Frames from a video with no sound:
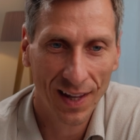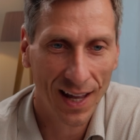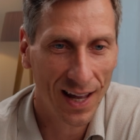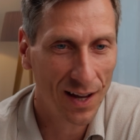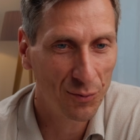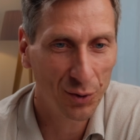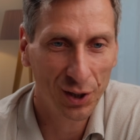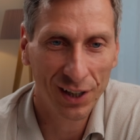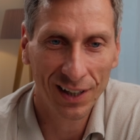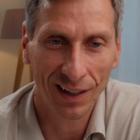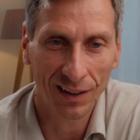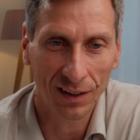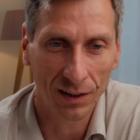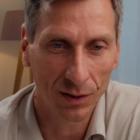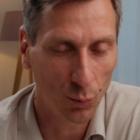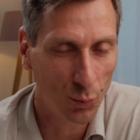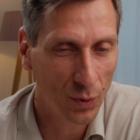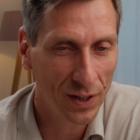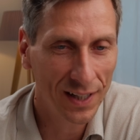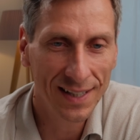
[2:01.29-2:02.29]
every color
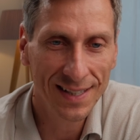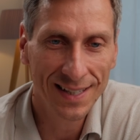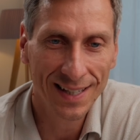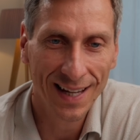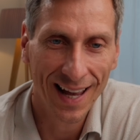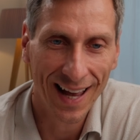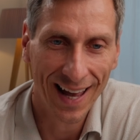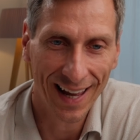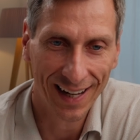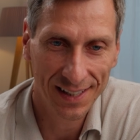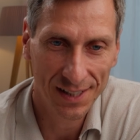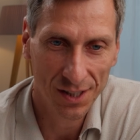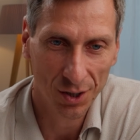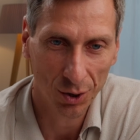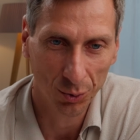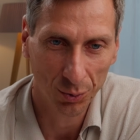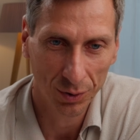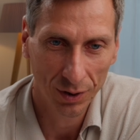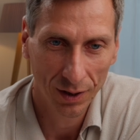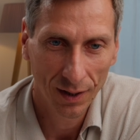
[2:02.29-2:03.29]
with its hex
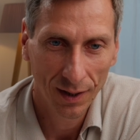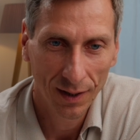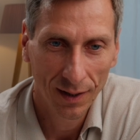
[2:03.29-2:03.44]
code.